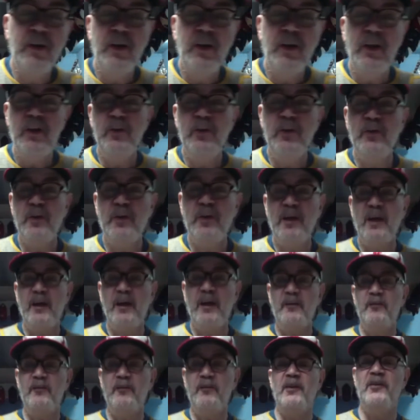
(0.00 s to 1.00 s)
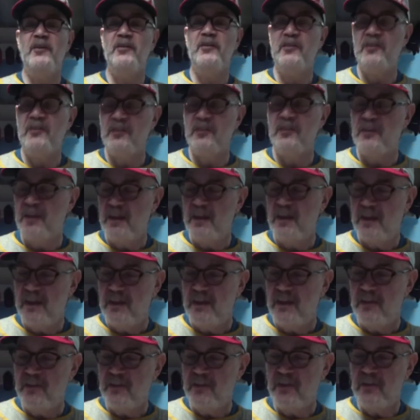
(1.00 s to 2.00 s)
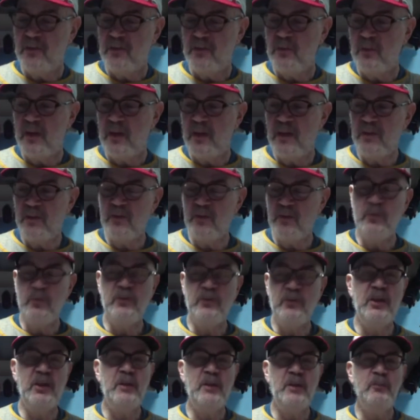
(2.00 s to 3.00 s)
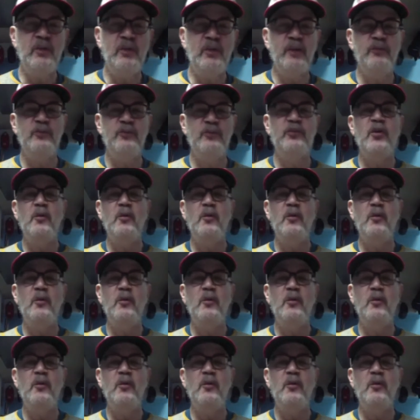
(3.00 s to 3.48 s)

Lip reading: you have this situation where teams have so